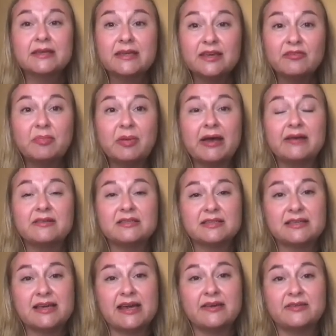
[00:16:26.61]
Give parents
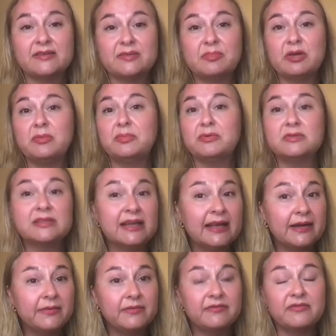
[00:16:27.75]
and carers and pupils
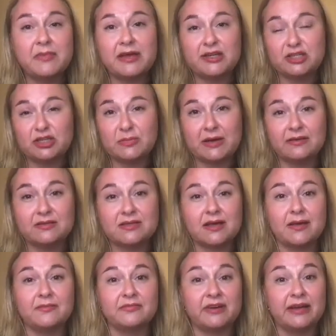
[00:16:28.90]
clear information about
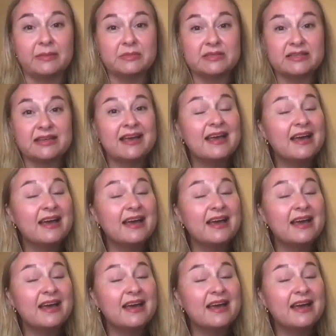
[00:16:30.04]
timeframes.